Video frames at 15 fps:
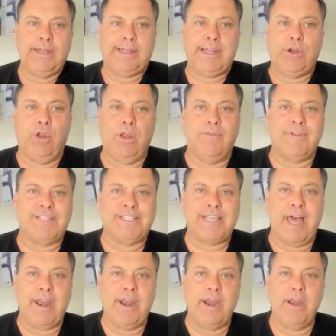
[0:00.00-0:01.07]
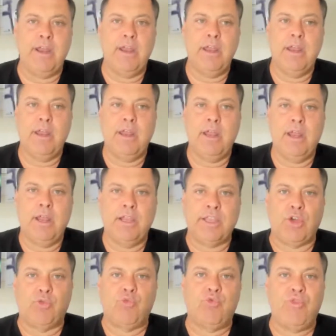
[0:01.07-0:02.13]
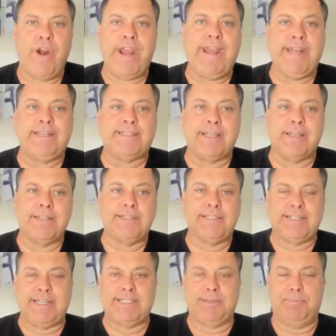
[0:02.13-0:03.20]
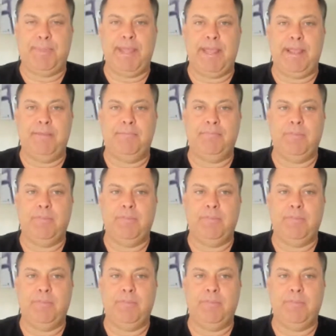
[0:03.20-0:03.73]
did all of a sudden the reasons disappear.